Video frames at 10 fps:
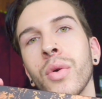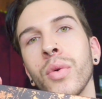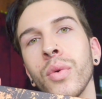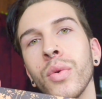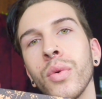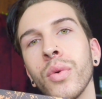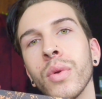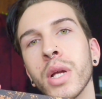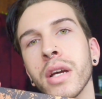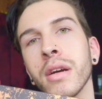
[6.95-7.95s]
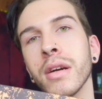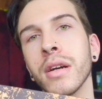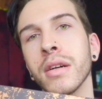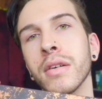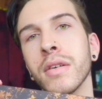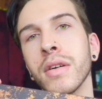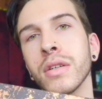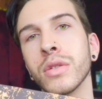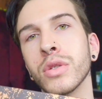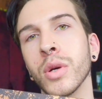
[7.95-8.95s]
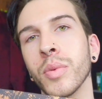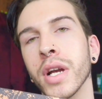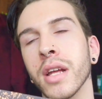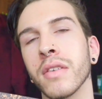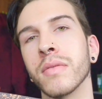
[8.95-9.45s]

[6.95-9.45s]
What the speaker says: Ooh, look at her. So pretty.